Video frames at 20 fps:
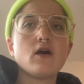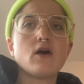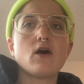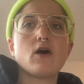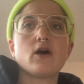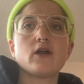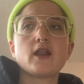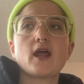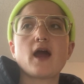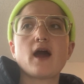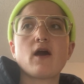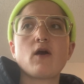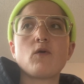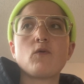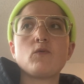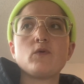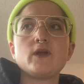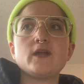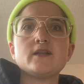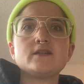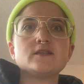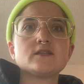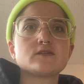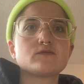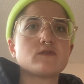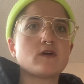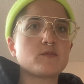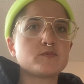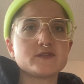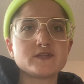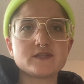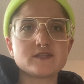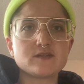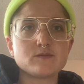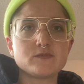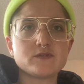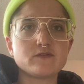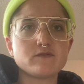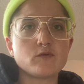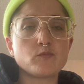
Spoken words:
on how we disrupt systems of